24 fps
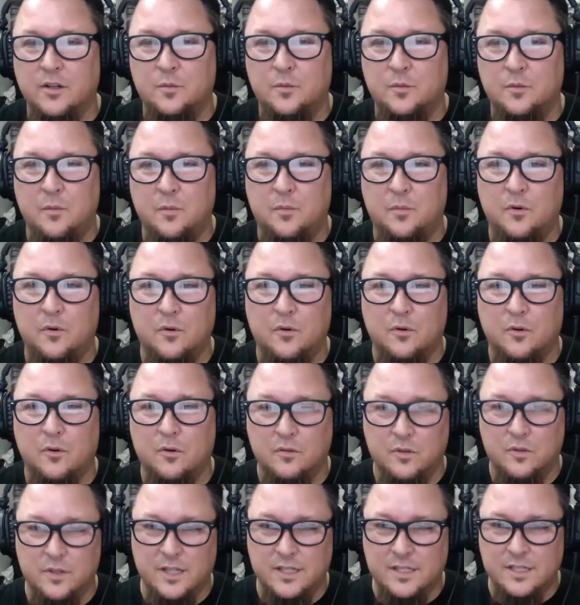people who
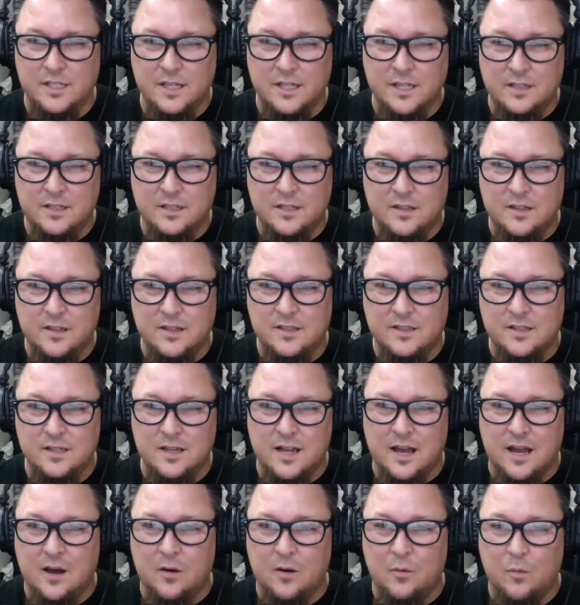are listening to this
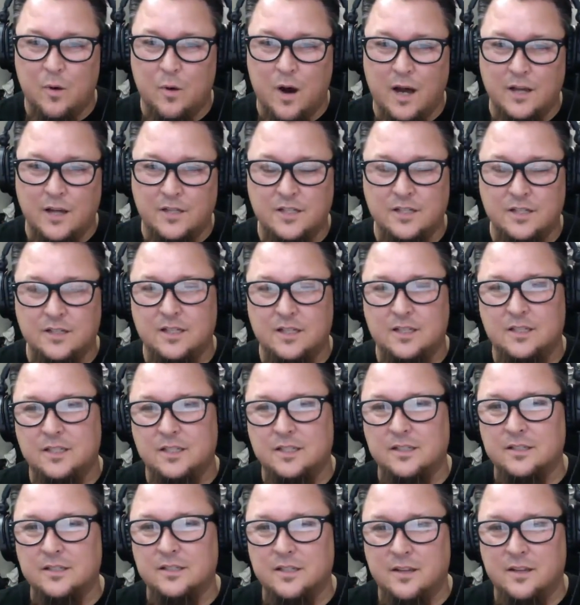and not watching, that
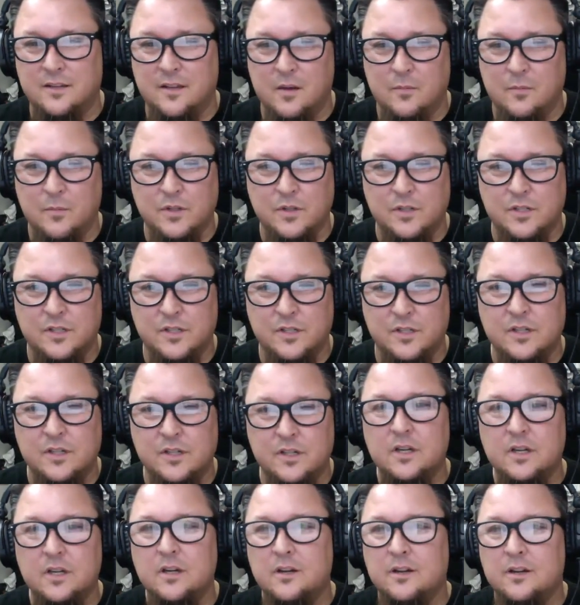didn't see the images,
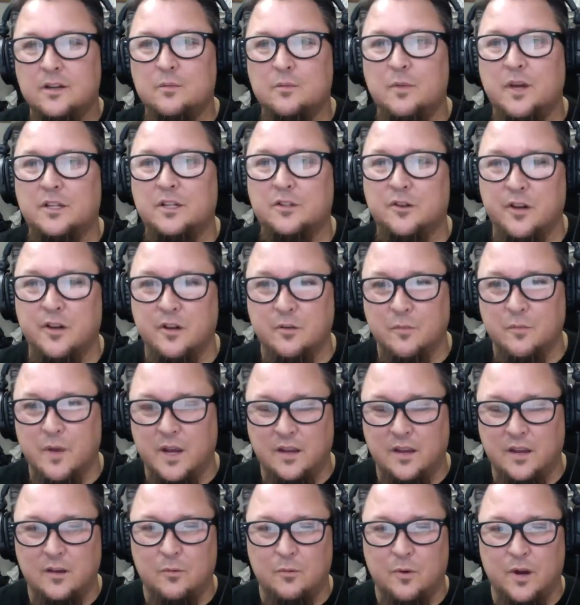to make sure you
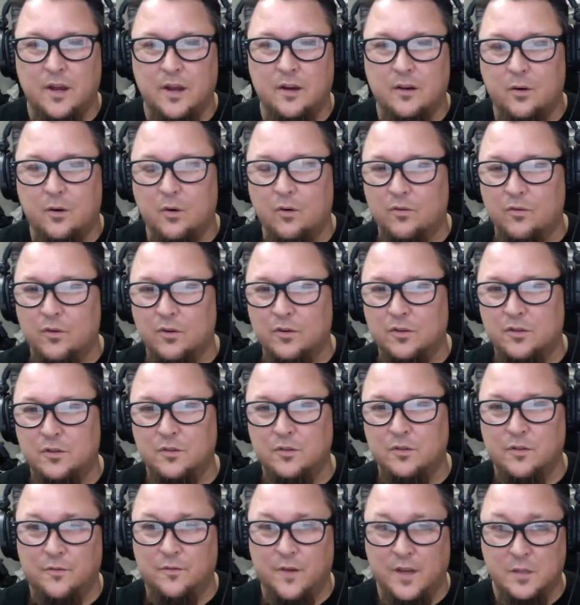make your way over
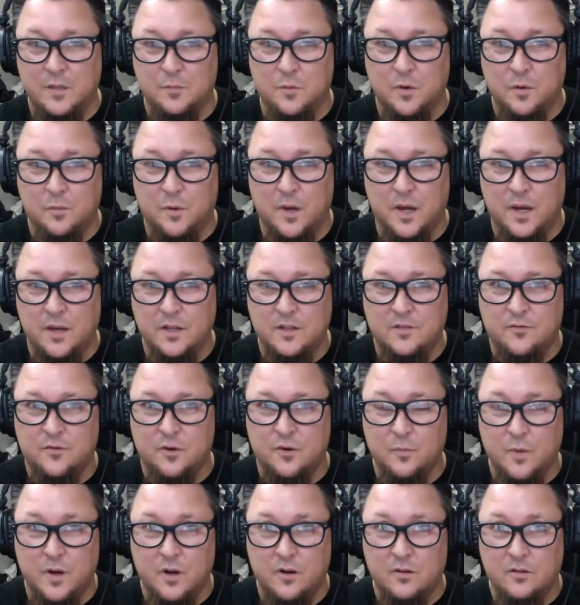to the Facebook page
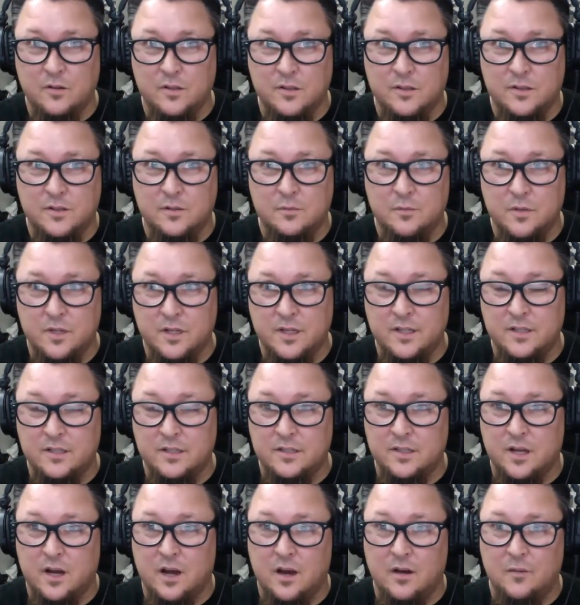for Mirrorless
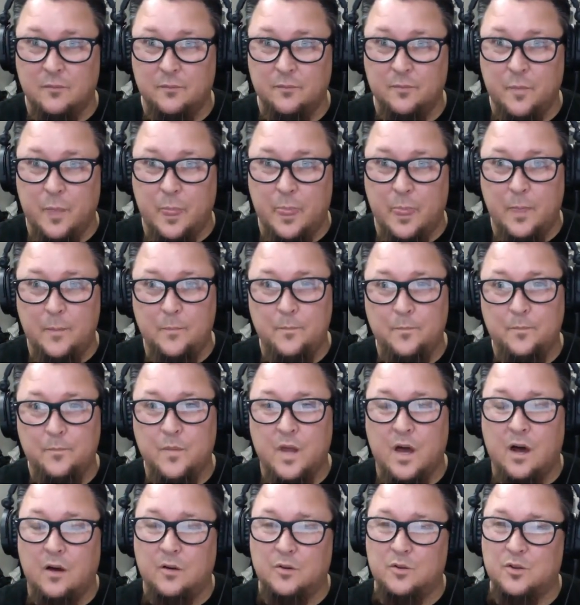Minutes.
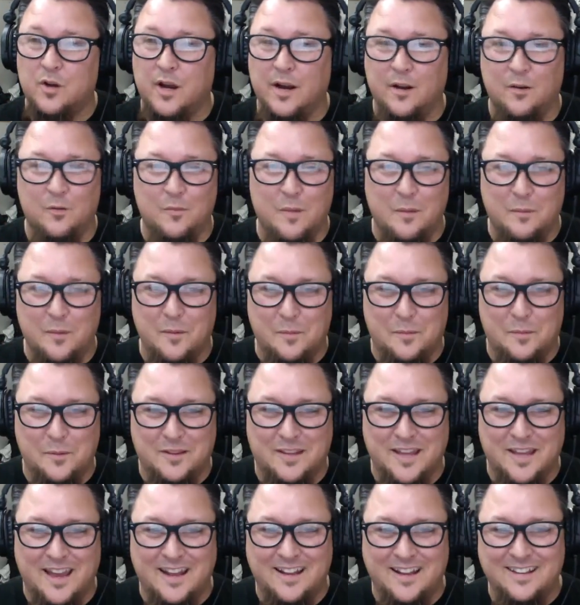I'll try to remember to
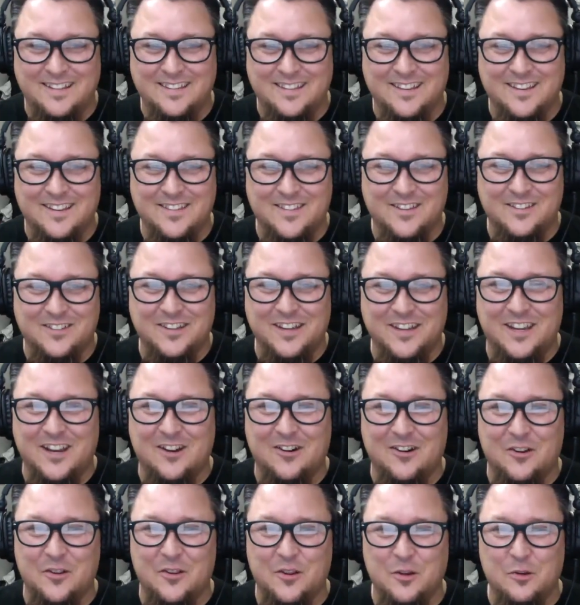put that in the link
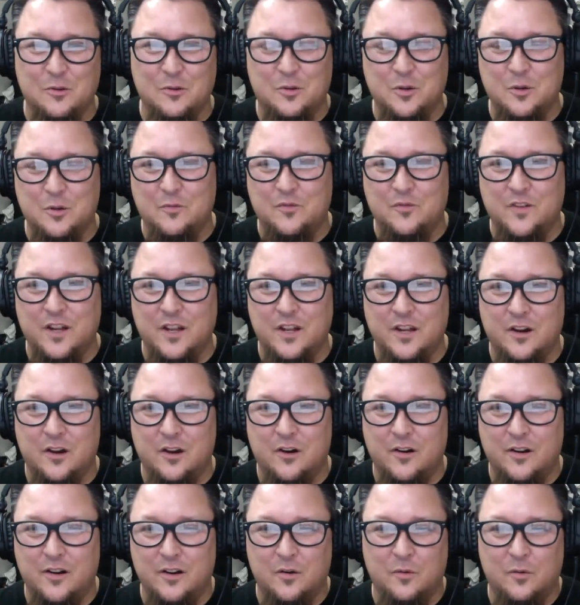here to the YouTube
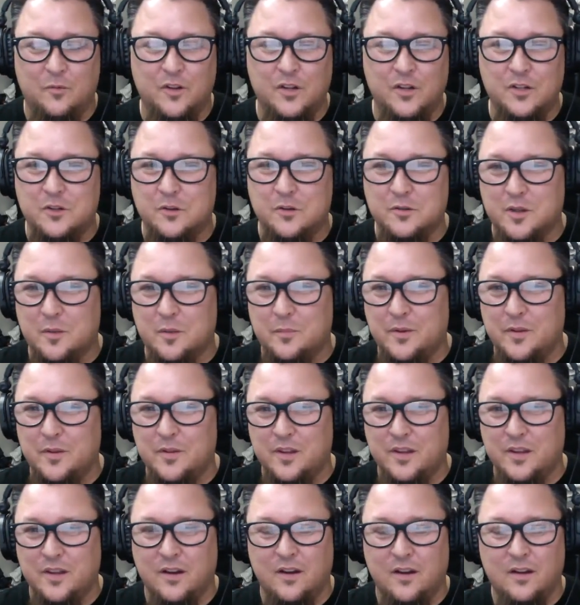video, and hopefully it shows up
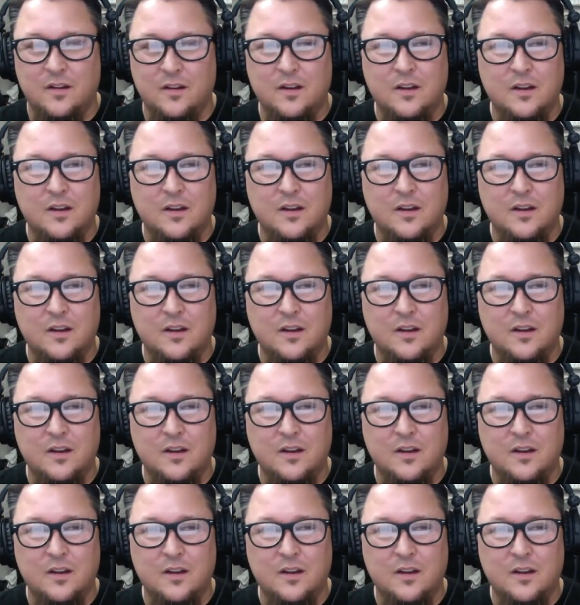in the